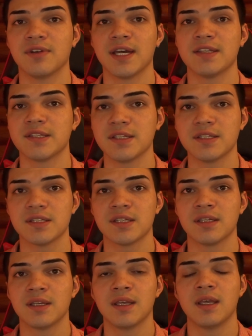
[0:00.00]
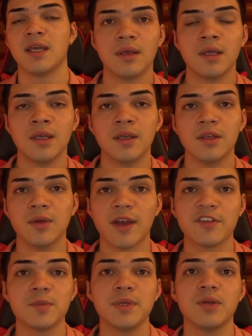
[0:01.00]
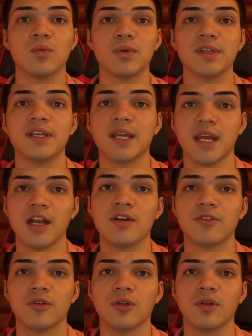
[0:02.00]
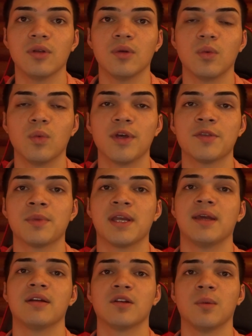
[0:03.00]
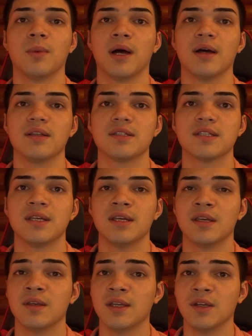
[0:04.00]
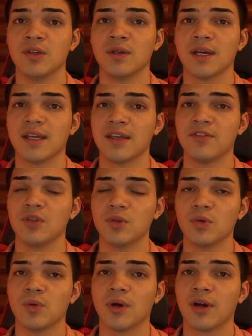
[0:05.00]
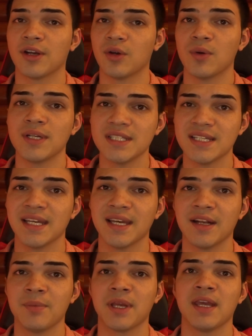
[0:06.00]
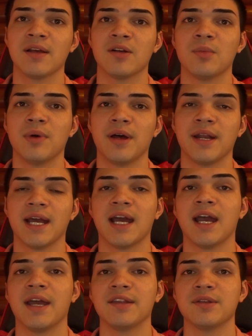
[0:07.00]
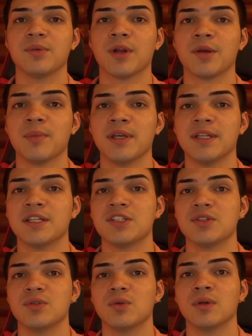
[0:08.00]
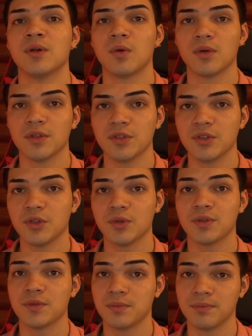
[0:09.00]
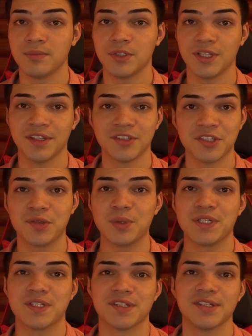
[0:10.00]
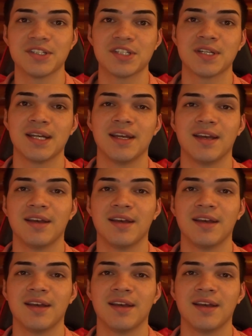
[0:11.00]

devices. You have to be really careful with mechanical mods. If you are going to get a mechanical mod, I highly recommend that you do your diligent research